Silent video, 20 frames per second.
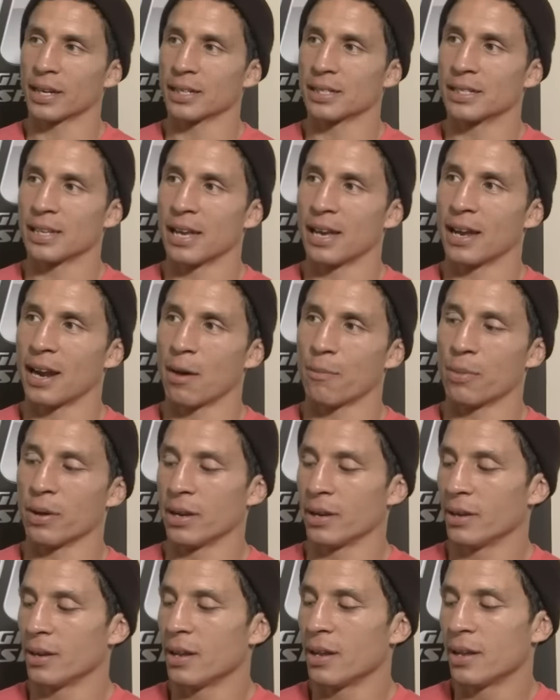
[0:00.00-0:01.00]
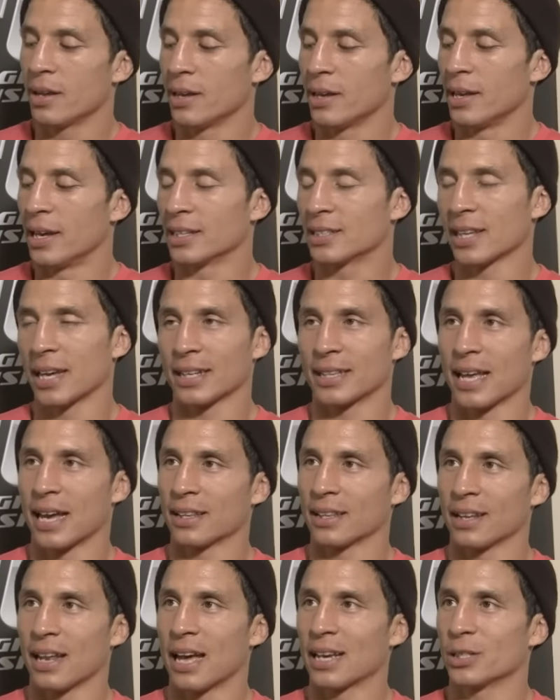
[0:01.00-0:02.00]
I said, I've been it's like that
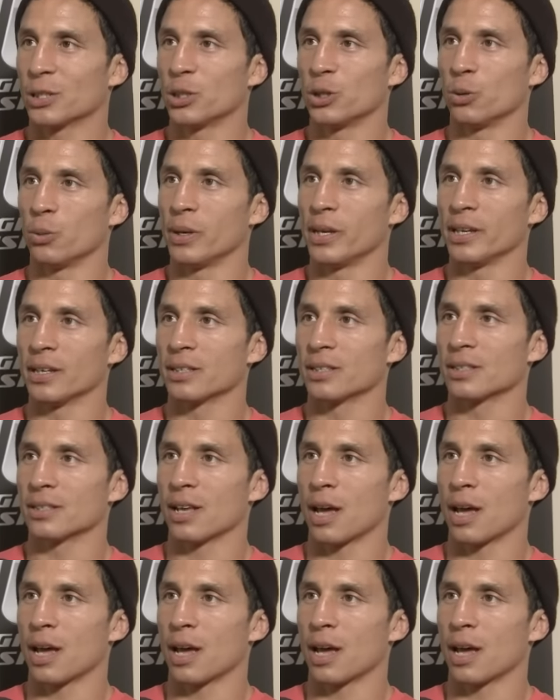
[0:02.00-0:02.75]
the last two weeks.